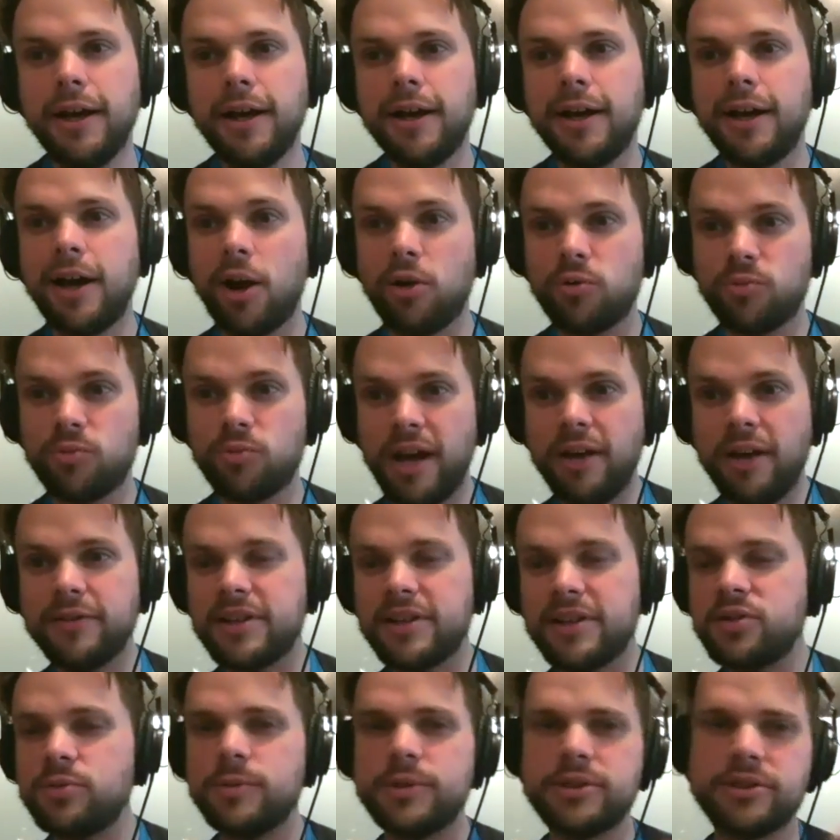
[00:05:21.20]
around
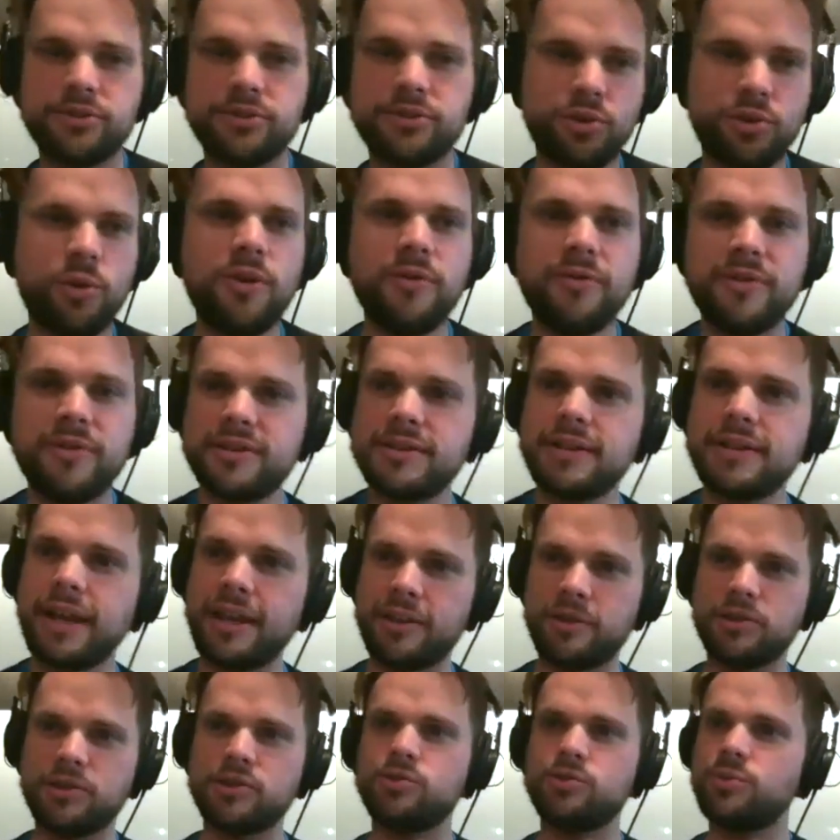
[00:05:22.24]
this, which sort of is like
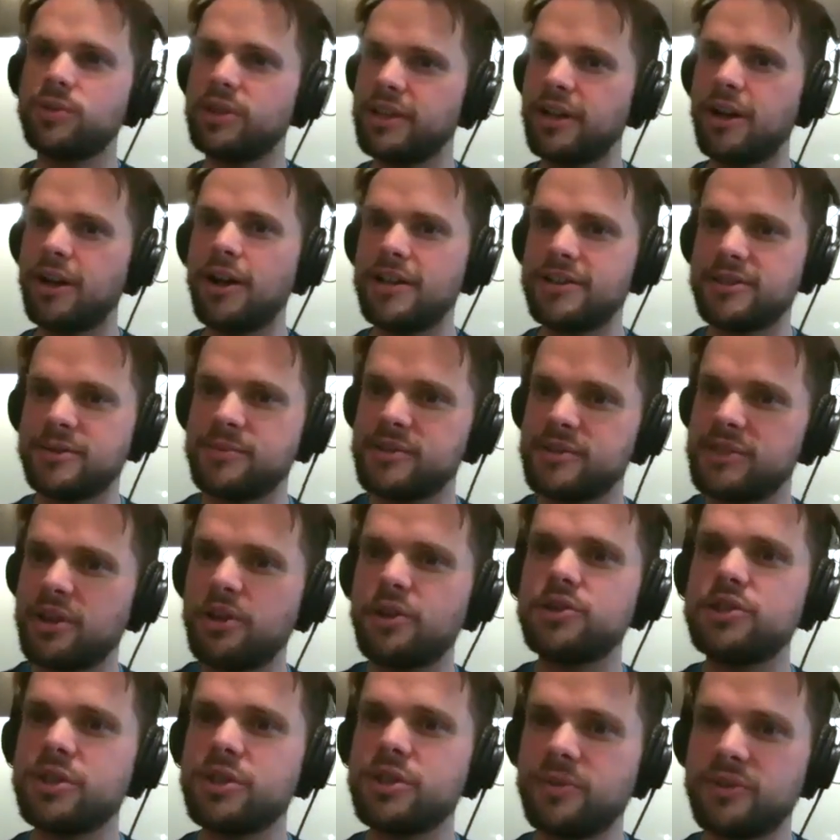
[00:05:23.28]
it's really awesome
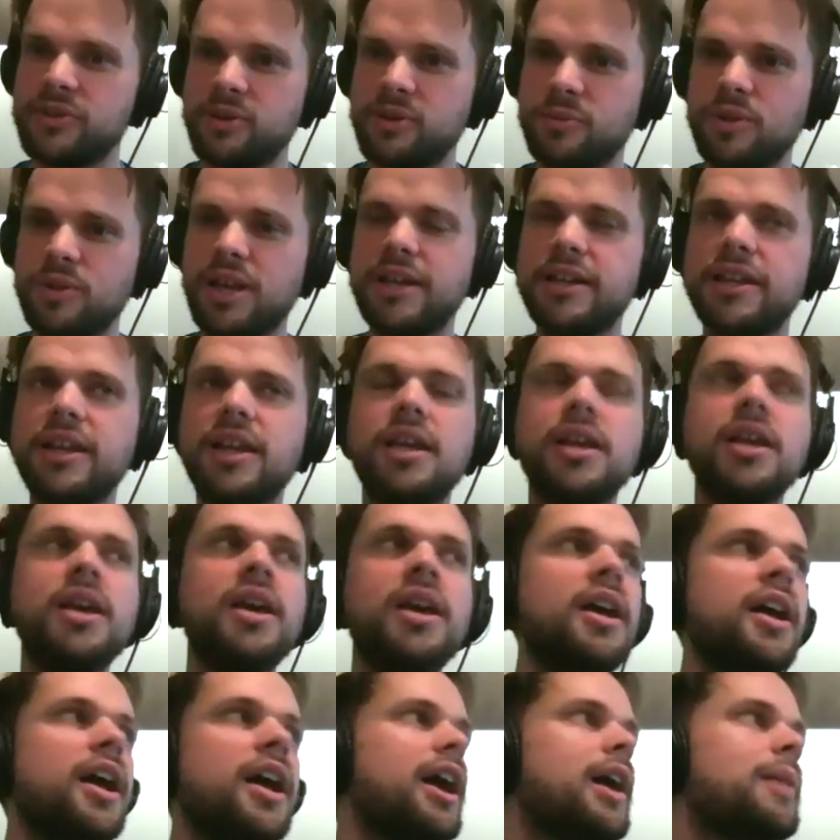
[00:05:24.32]
synergy with SimpleID.
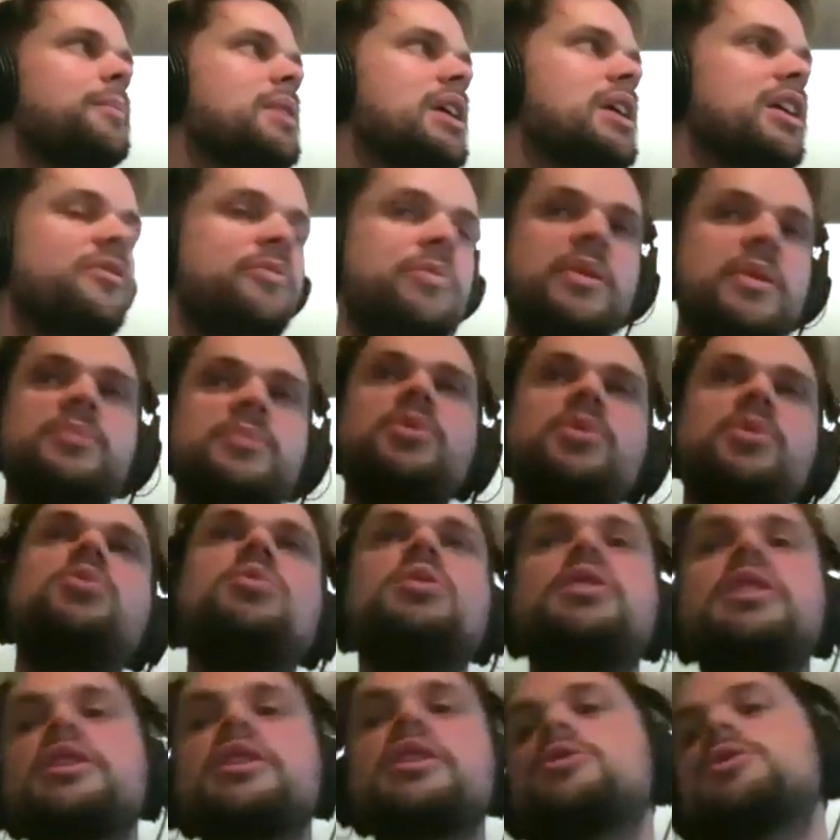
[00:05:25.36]
If people were
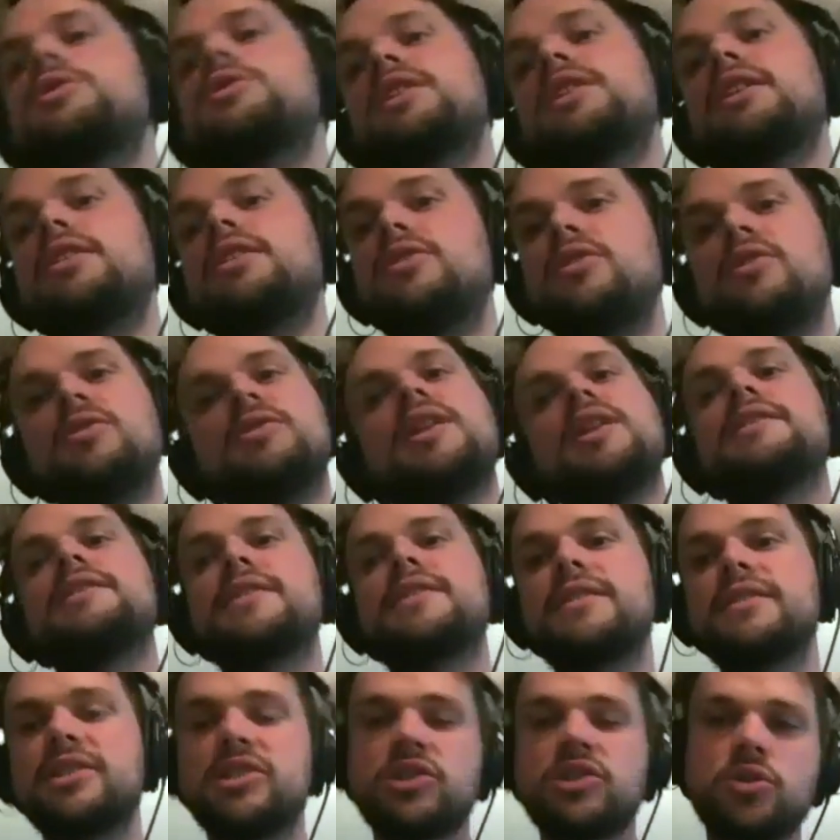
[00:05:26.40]
interested in utilizing
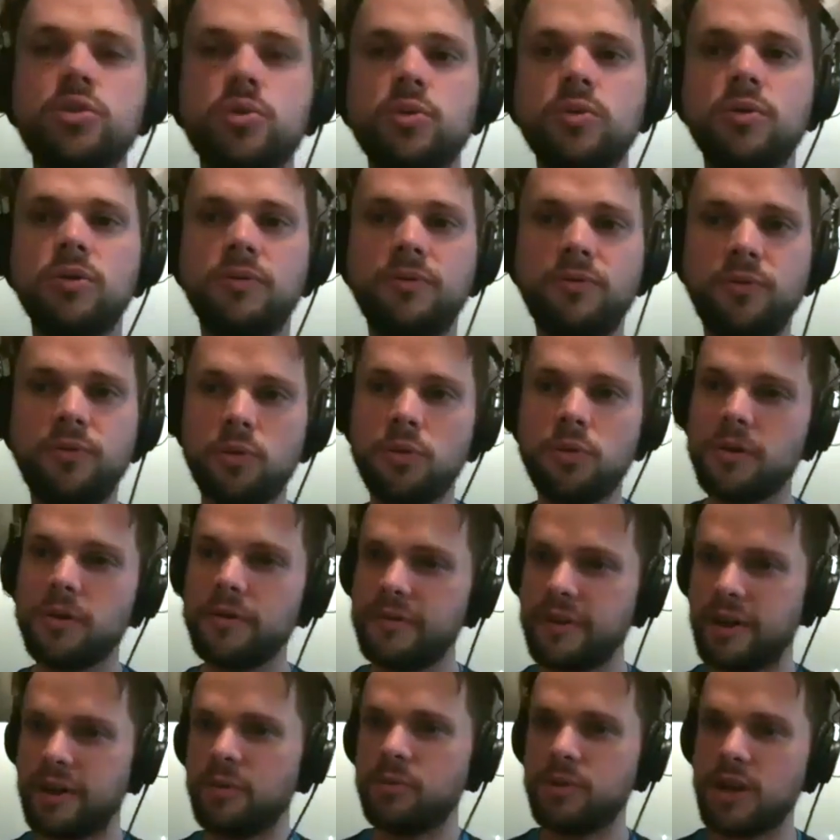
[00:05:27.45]
this tool for
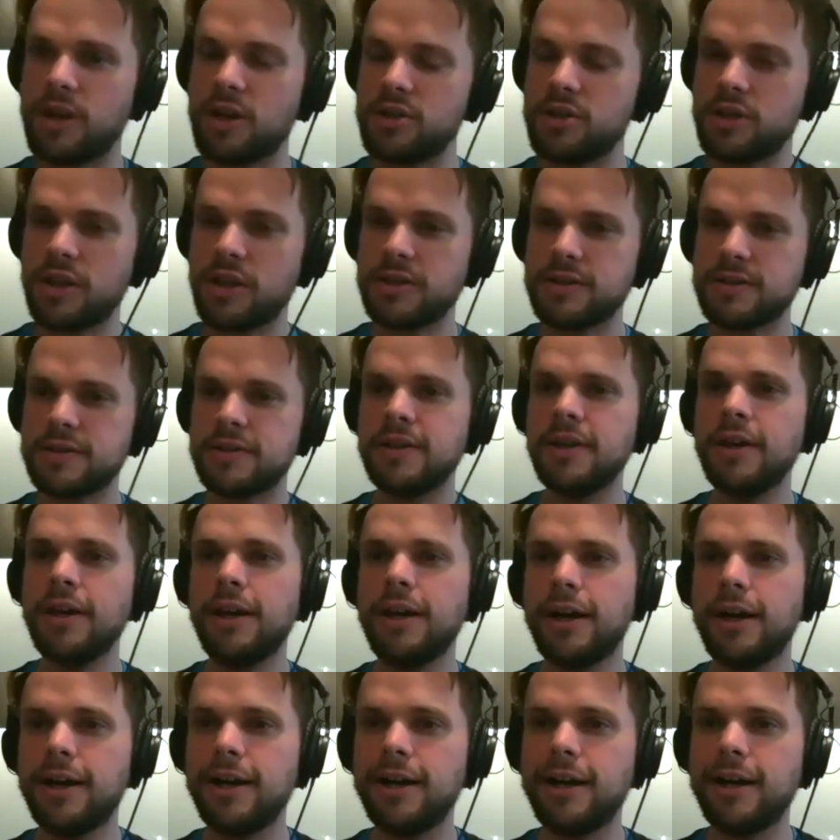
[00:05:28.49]
their projects,
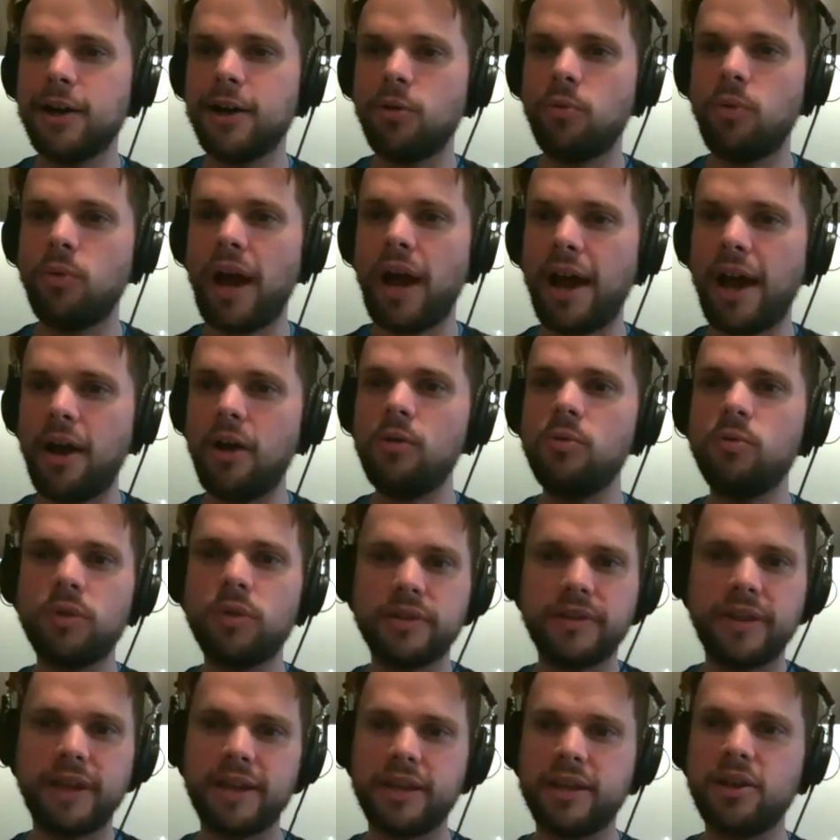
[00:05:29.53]
how would
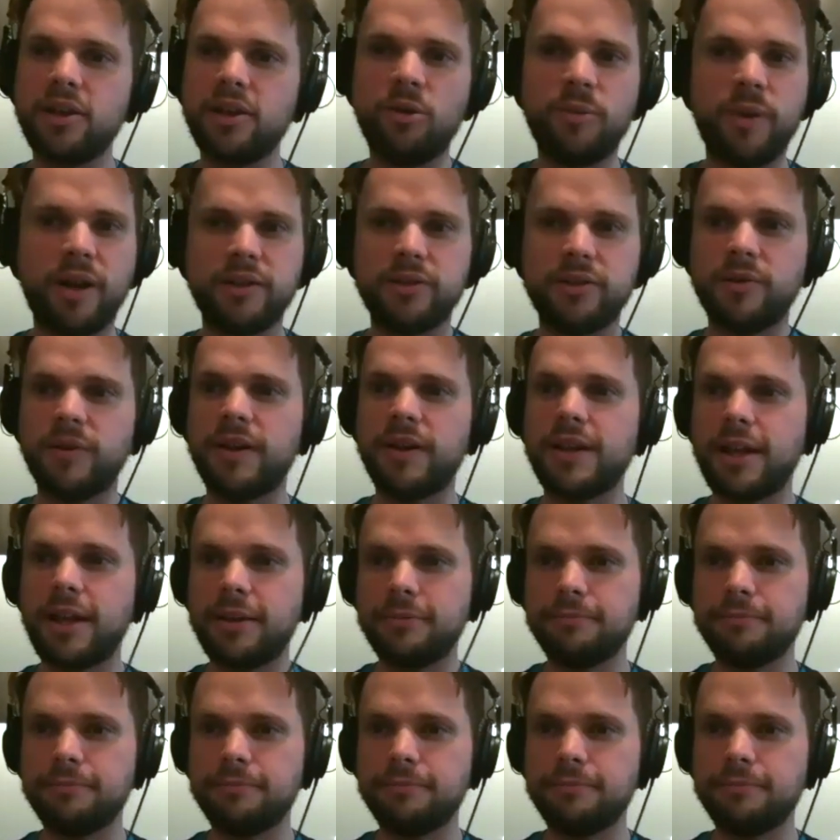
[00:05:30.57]
they go about doing that?